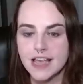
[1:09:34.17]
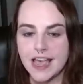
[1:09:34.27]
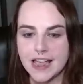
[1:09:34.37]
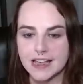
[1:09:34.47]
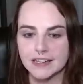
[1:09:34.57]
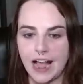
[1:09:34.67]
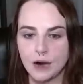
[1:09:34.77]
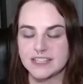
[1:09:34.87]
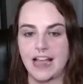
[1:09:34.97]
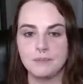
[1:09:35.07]
And I
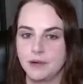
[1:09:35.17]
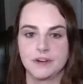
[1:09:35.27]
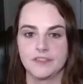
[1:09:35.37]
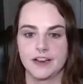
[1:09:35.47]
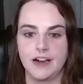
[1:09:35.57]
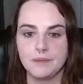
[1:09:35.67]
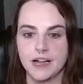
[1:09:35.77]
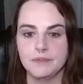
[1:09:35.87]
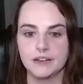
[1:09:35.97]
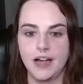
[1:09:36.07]
was like, I'm coming over there. I'm
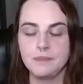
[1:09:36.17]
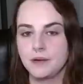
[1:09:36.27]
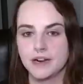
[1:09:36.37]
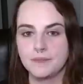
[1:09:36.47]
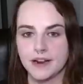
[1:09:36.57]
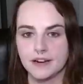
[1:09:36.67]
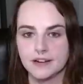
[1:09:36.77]
coming. I'm coming up there.